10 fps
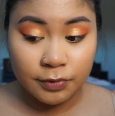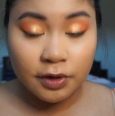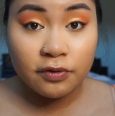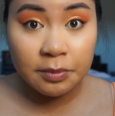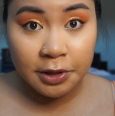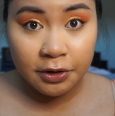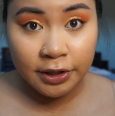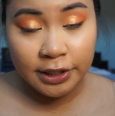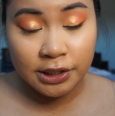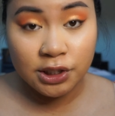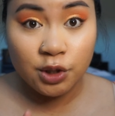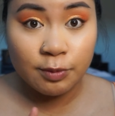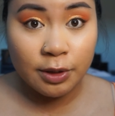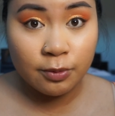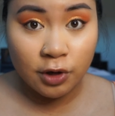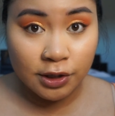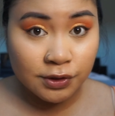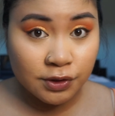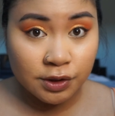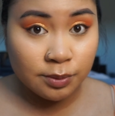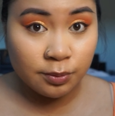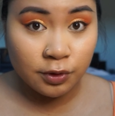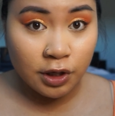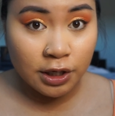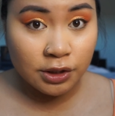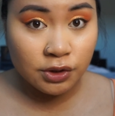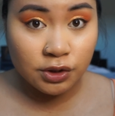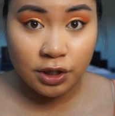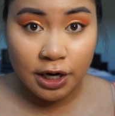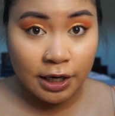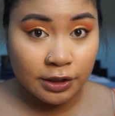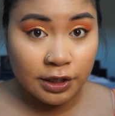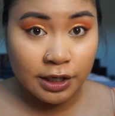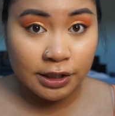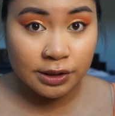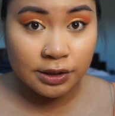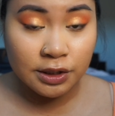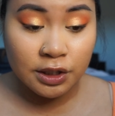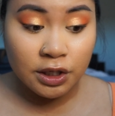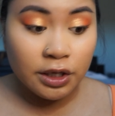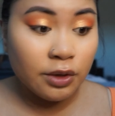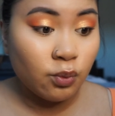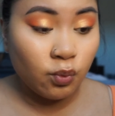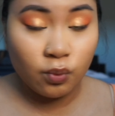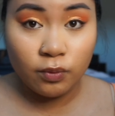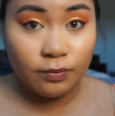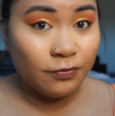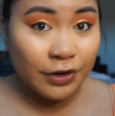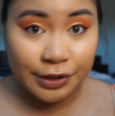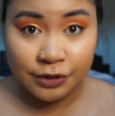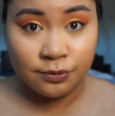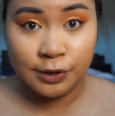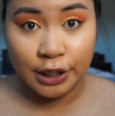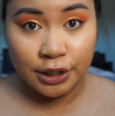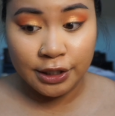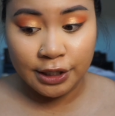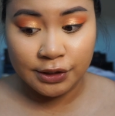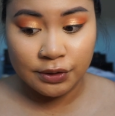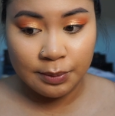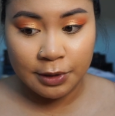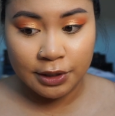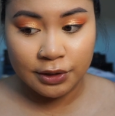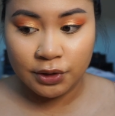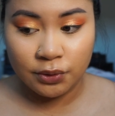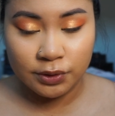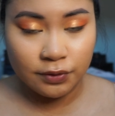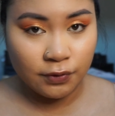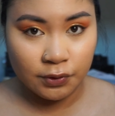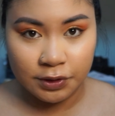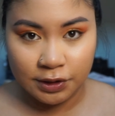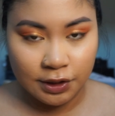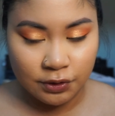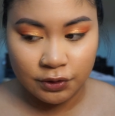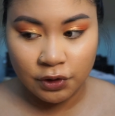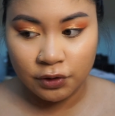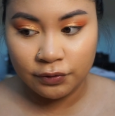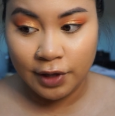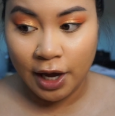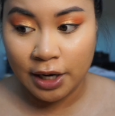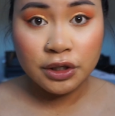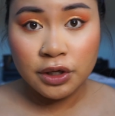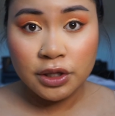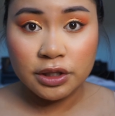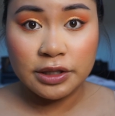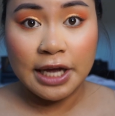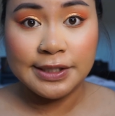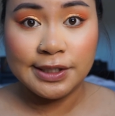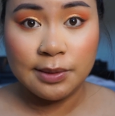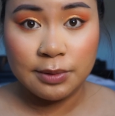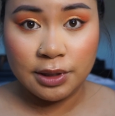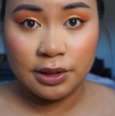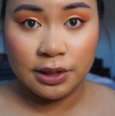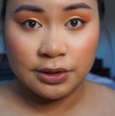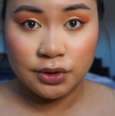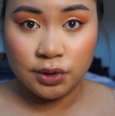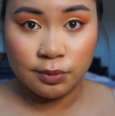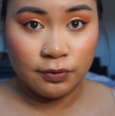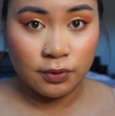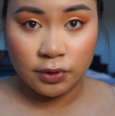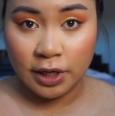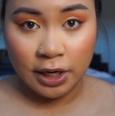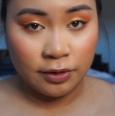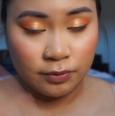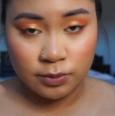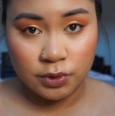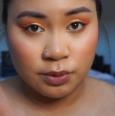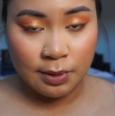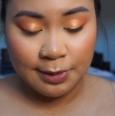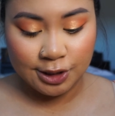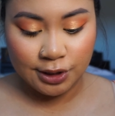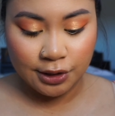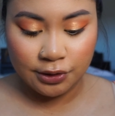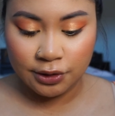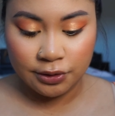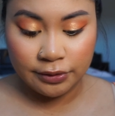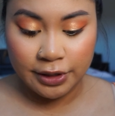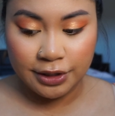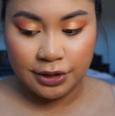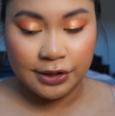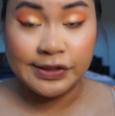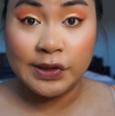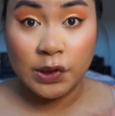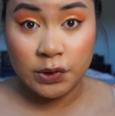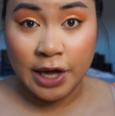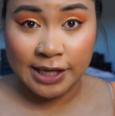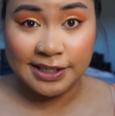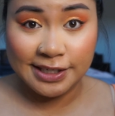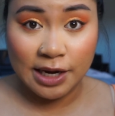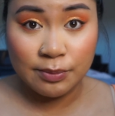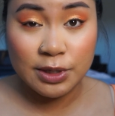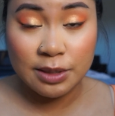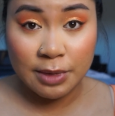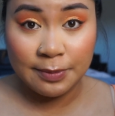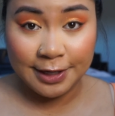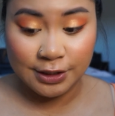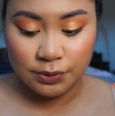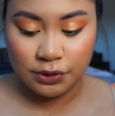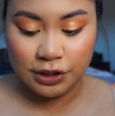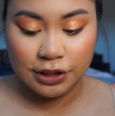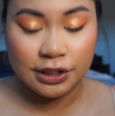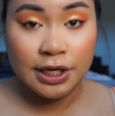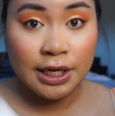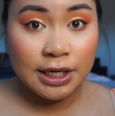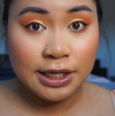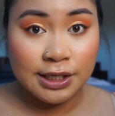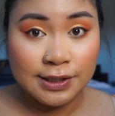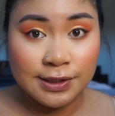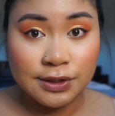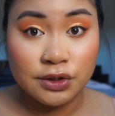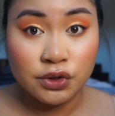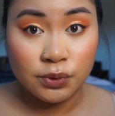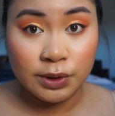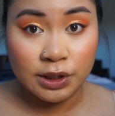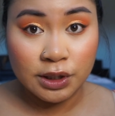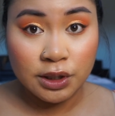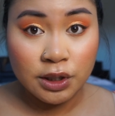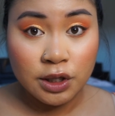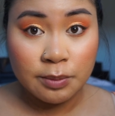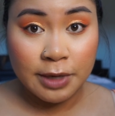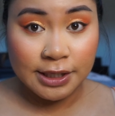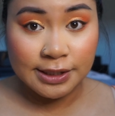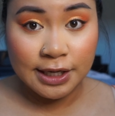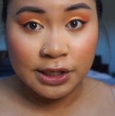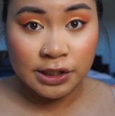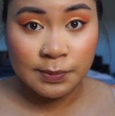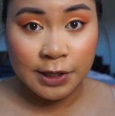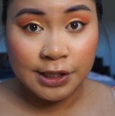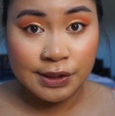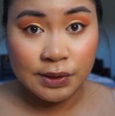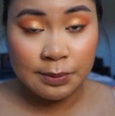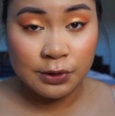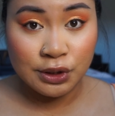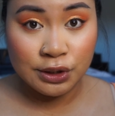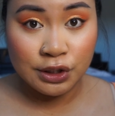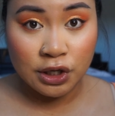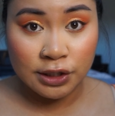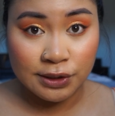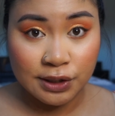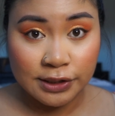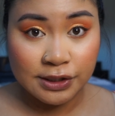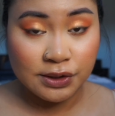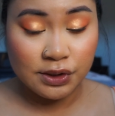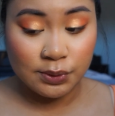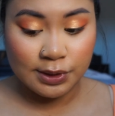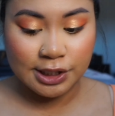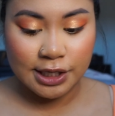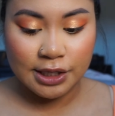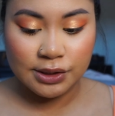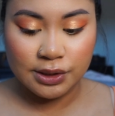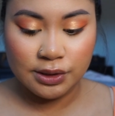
From there, I like to do my bronzer, blush, highlight. Varies from day to day, so I'm not going to go into full detail on all of that. The last step that I like to do before I do my mascara or anything, so the last step in my base routine is doing my setting spray, so I'm using the Anastasia Dewy set.